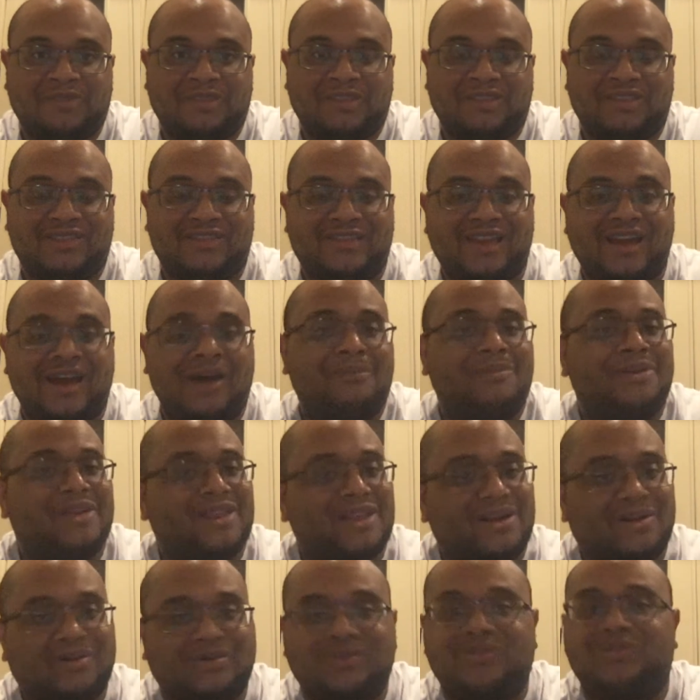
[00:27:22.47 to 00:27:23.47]
Tell me
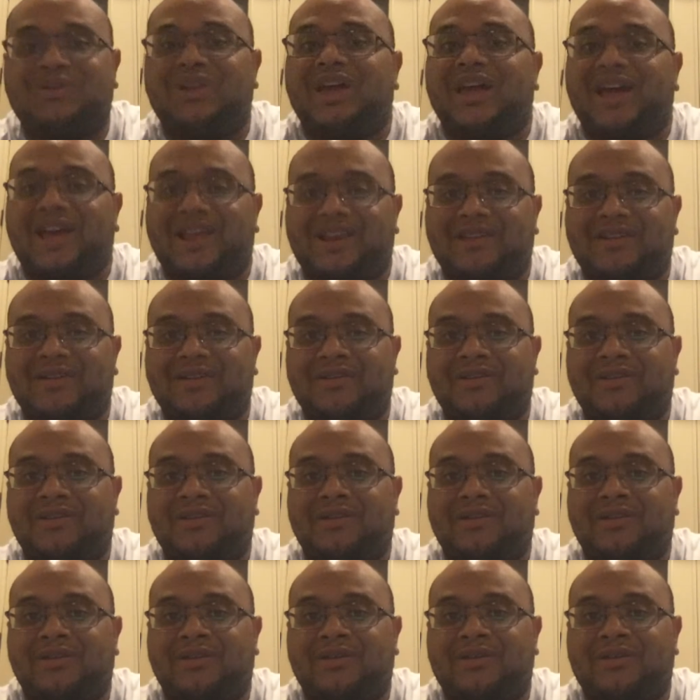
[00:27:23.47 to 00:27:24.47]
they'll do that.
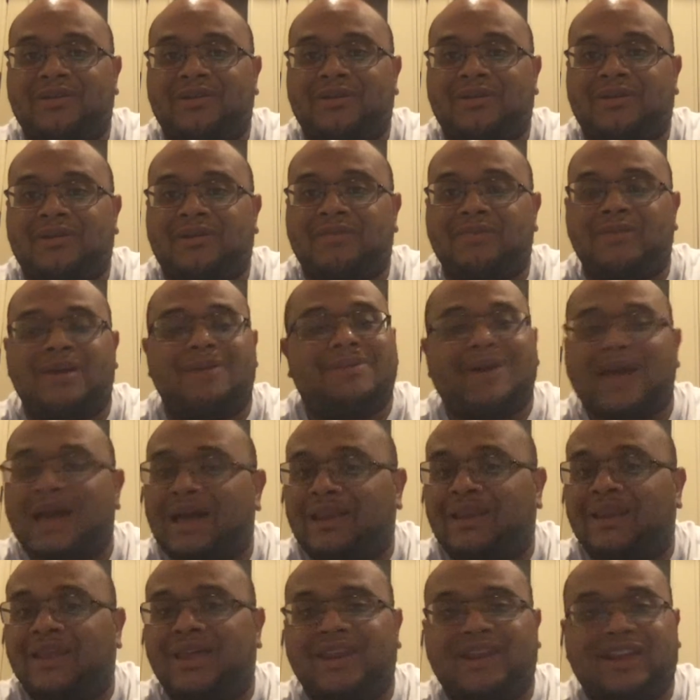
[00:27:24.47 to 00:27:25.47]
Maybe I'll
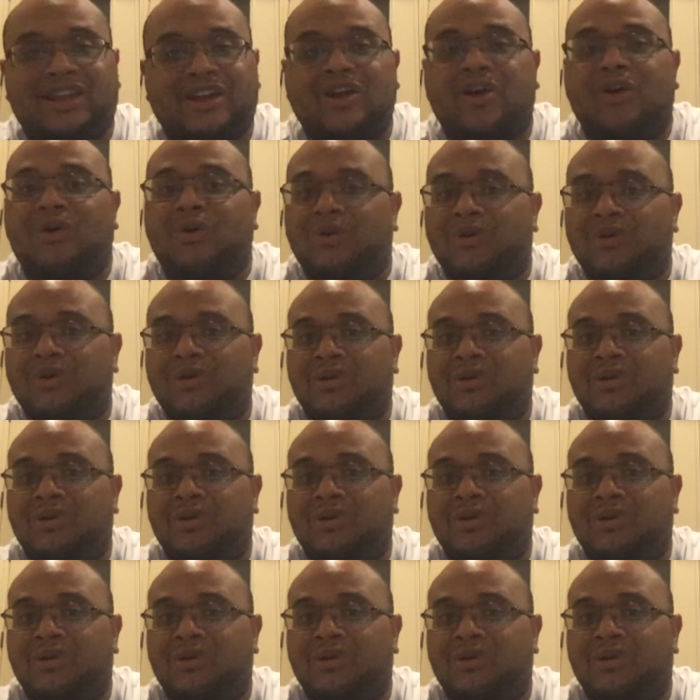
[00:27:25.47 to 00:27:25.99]
let it go